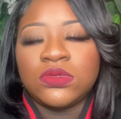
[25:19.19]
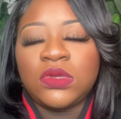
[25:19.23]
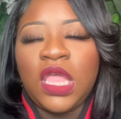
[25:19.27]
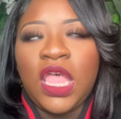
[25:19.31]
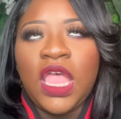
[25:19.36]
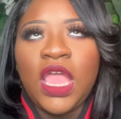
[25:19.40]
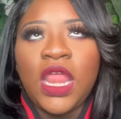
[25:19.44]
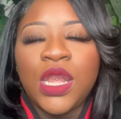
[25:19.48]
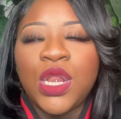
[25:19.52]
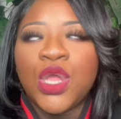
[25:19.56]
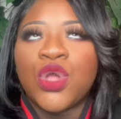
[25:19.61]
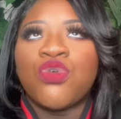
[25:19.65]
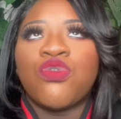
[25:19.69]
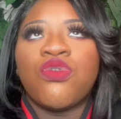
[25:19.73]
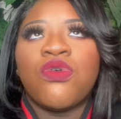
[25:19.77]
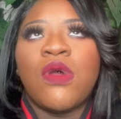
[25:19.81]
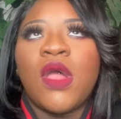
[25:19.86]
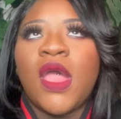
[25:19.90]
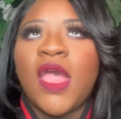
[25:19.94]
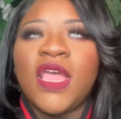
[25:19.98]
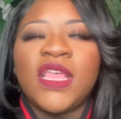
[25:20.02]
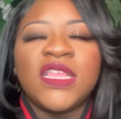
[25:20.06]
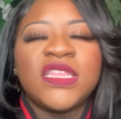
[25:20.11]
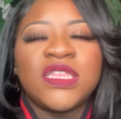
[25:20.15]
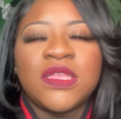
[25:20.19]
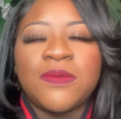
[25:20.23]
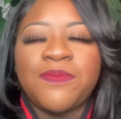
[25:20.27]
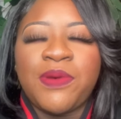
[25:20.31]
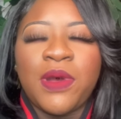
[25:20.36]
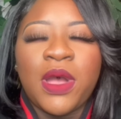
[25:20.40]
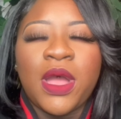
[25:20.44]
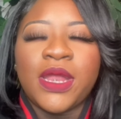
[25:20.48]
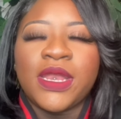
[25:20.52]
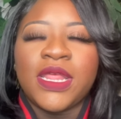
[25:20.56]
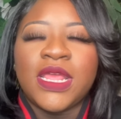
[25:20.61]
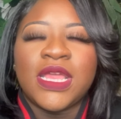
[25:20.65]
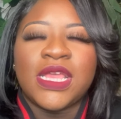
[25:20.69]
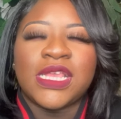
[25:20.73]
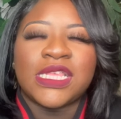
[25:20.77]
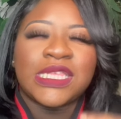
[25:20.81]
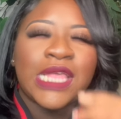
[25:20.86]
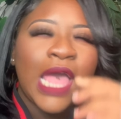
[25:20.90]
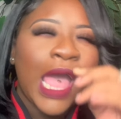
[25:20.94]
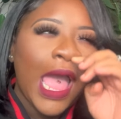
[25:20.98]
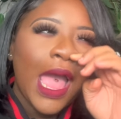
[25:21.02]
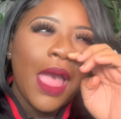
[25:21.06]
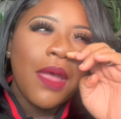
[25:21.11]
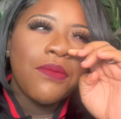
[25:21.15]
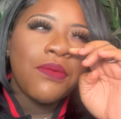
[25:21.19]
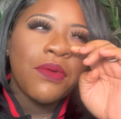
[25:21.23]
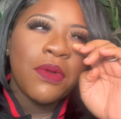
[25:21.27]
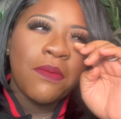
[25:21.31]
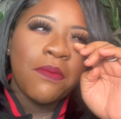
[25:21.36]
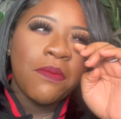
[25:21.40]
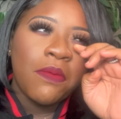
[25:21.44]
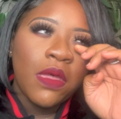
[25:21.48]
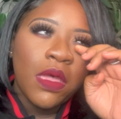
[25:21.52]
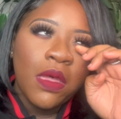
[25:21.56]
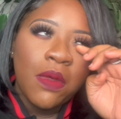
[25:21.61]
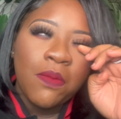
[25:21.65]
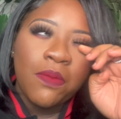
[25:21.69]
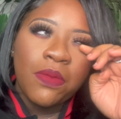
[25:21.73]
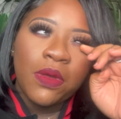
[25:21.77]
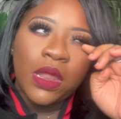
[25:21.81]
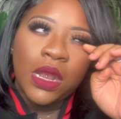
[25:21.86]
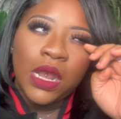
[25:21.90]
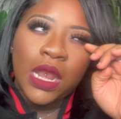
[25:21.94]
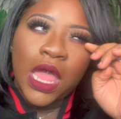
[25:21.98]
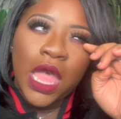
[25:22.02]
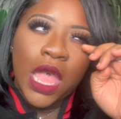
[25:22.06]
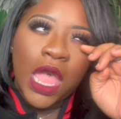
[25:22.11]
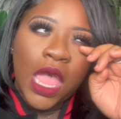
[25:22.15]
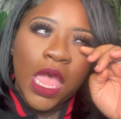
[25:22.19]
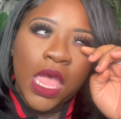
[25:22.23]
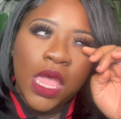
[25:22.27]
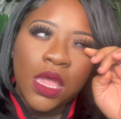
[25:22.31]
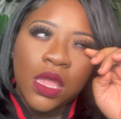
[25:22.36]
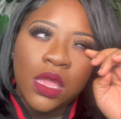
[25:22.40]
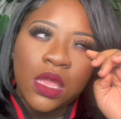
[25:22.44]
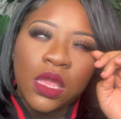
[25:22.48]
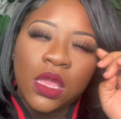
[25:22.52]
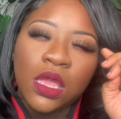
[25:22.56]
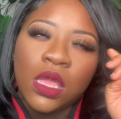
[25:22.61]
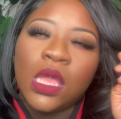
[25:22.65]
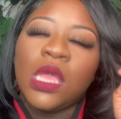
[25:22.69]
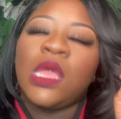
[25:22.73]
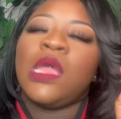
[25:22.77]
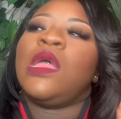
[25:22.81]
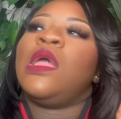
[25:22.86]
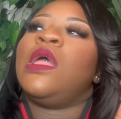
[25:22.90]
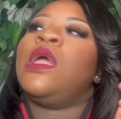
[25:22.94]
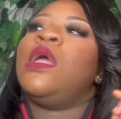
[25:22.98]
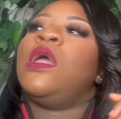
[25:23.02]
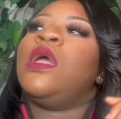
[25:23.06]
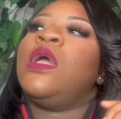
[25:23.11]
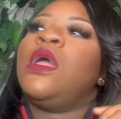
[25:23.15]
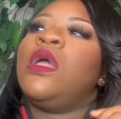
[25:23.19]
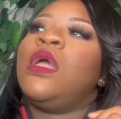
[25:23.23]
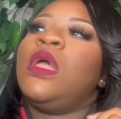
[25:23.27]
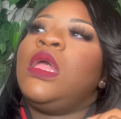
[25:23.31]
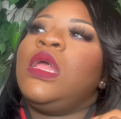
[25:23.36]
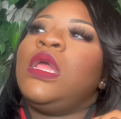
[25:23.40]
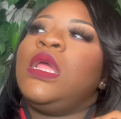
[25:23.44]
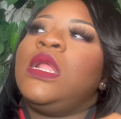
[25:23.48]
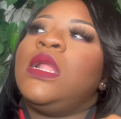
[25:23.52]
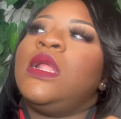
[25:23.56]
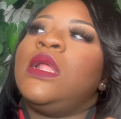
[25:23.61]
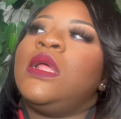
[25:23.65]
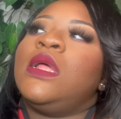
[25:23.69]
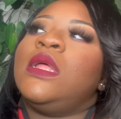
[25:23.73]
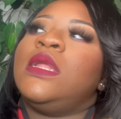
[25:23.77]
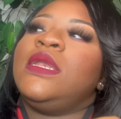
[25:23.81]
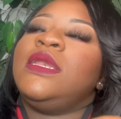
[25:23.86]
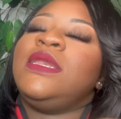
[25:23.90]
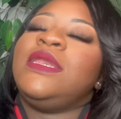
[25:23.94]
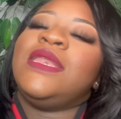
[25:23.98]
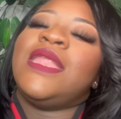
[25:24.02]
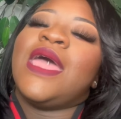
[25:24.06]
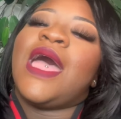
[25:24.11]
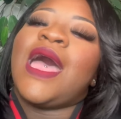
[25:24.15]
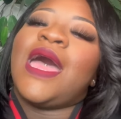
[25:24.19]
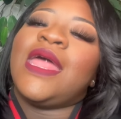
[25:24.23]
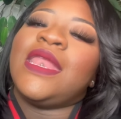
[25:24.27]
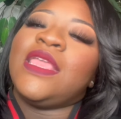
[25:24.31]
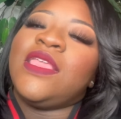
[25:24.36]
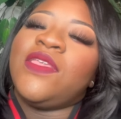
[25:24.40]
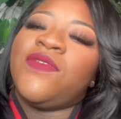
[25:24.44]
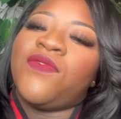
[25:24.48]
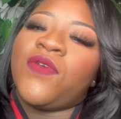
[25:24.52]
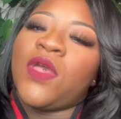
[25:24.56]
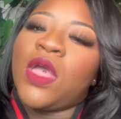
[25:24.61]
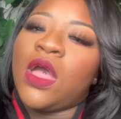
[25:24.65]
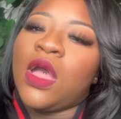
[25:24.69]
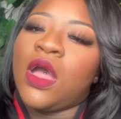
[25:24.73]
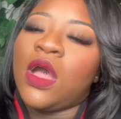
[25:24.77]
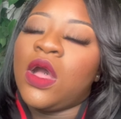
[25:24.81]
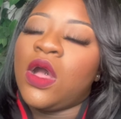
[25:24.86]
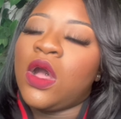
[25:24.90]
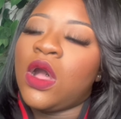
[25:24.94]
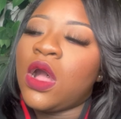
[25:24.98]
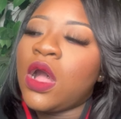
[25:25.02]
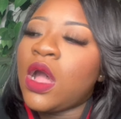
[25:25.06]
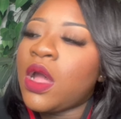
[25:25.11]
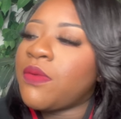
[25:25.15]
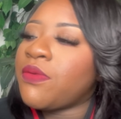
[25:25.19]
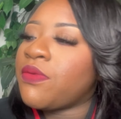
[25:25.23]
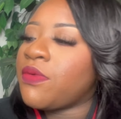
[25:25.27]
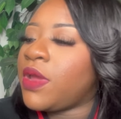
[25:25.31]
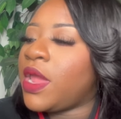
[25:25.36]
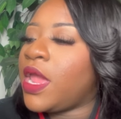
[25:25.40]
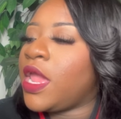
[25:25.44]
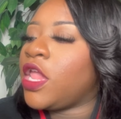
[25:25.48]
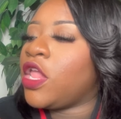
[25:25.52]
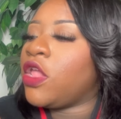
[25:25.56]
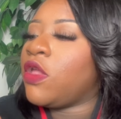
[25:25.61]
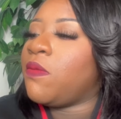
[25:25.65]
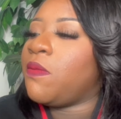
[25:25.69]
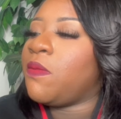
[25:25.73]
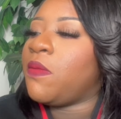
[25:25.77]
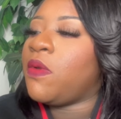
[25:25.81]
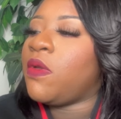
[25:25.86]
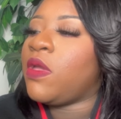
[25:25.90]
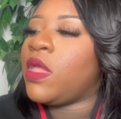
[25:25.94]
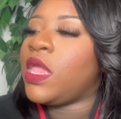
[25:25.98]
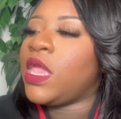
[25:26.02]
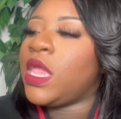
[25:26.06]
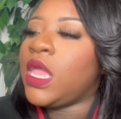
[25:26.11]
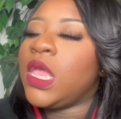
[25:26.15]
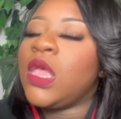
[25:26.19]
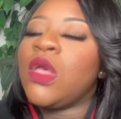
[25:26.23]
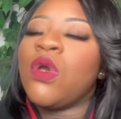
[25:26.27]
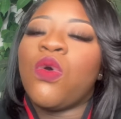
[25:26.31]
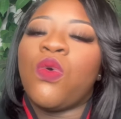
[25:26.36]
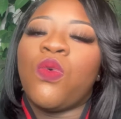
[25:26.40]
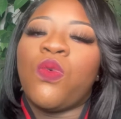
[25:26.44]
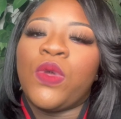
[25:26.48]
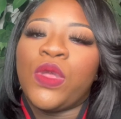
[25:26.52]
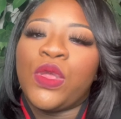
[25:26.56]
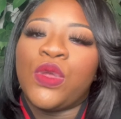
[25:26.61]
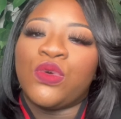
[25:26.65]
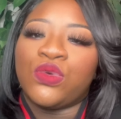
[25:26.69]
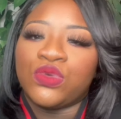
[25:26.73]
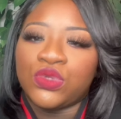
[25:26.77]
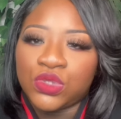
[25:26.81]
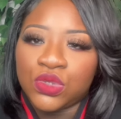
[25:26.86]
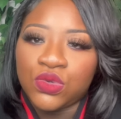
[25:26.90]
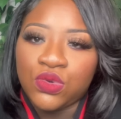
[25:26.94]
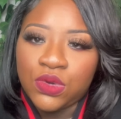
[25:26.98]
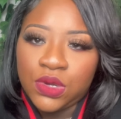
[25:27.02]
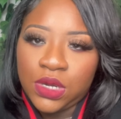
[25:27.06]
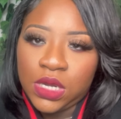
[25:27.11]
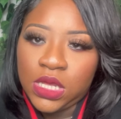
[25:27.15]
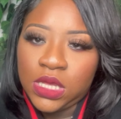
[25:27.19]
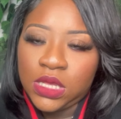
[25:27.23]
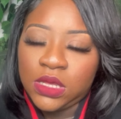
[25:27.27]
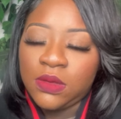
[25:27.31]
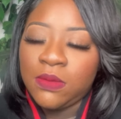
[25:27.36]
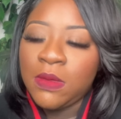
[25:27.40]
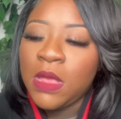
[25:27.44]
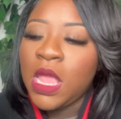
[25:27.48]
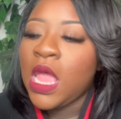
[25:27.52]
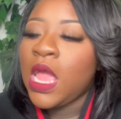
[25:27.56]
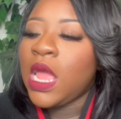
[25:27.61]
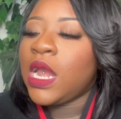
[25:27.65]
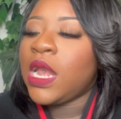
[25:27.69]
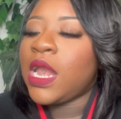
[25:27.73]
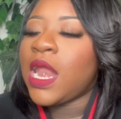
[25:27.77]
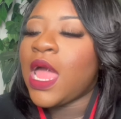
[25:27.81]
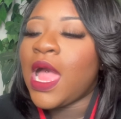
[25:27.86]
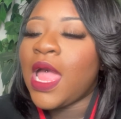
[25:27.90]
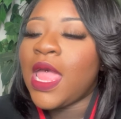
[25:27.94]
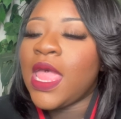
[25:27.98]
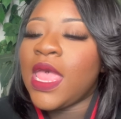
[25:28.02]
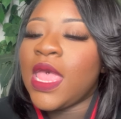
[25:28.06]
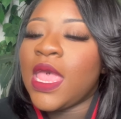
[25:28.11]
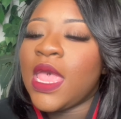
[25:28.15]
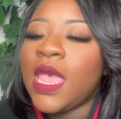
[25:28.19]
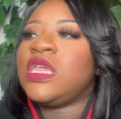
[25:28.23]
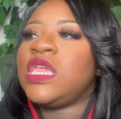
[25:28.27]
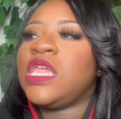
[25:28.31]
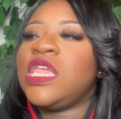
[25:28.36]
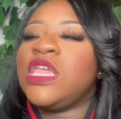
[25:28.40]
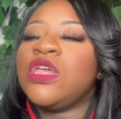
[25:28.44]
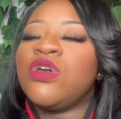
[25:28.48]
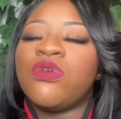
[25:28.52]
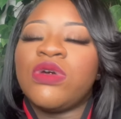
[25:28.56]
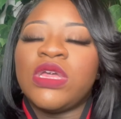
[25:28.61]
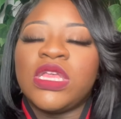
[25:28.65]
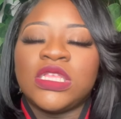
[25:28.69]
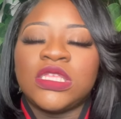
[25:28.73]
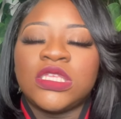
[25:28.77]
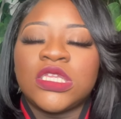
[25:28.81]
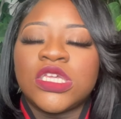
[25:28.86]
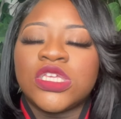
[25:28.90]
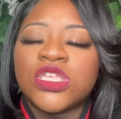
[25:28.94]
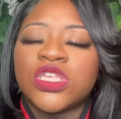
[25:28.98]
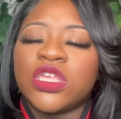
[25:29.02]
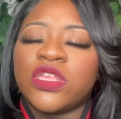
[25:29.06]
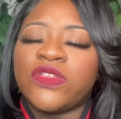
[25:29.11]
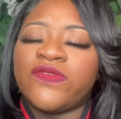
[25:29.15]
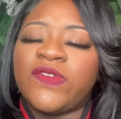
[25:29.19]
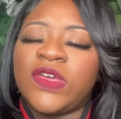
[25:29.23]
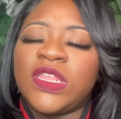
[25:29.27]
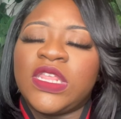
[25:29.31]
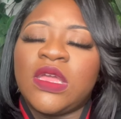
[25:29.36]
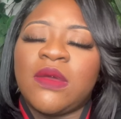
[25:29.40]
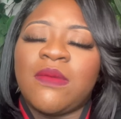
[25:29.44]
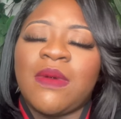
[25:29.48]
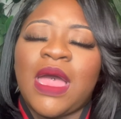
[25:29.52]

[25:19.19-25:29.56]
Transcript: And the crazy part is, I remember like not even harboring ill will toward it, like ill intentions for them.